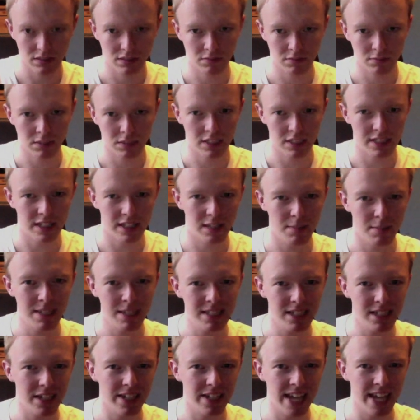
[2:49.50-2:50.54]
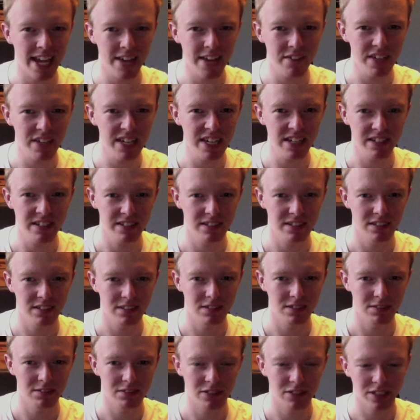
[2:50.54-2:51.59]
It makes it kind of heavy
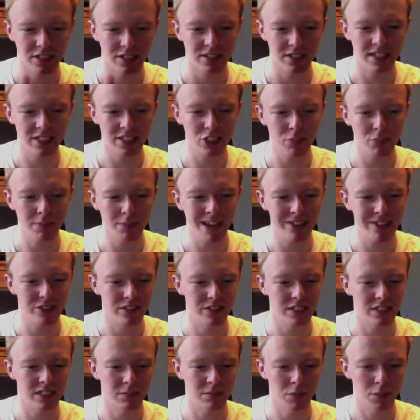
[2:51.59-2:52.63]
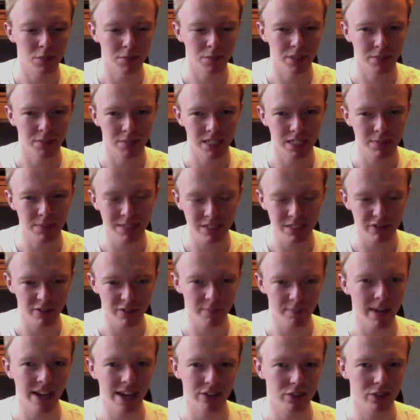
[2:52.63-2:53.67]
because there's no batteries in this moment, but especially with
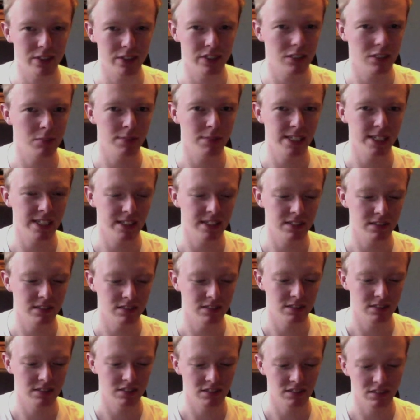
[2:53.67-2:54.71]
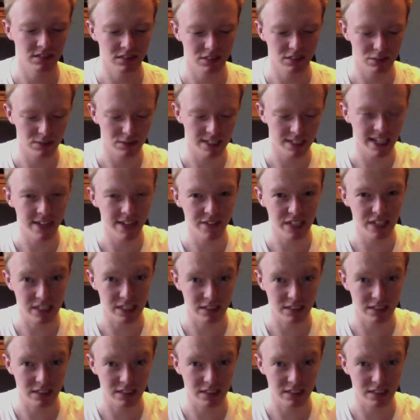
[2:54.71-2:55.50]
batteries, it's really heavy.